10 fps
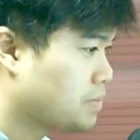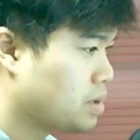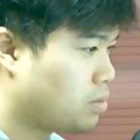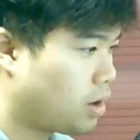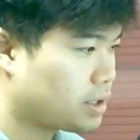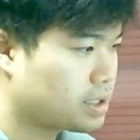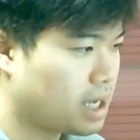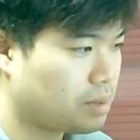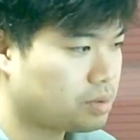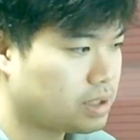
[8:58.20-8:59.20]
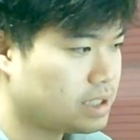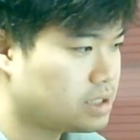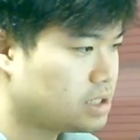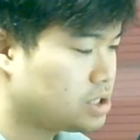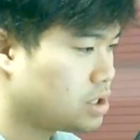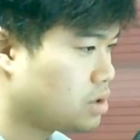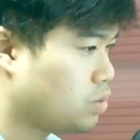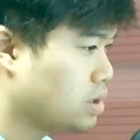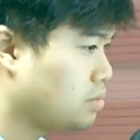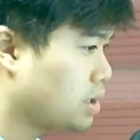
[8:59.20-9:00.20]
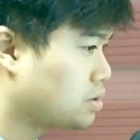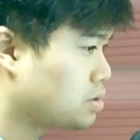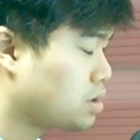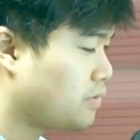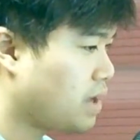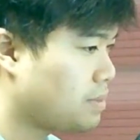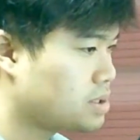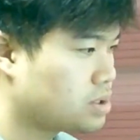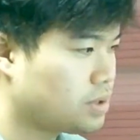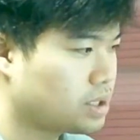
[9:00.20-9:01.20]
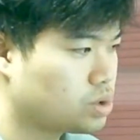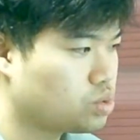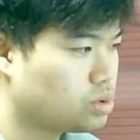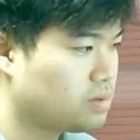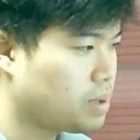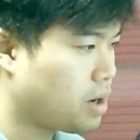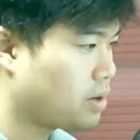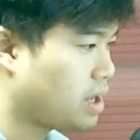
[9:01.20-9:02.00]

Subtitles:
market capitalization, with Microsoft, Amazon, and Google parent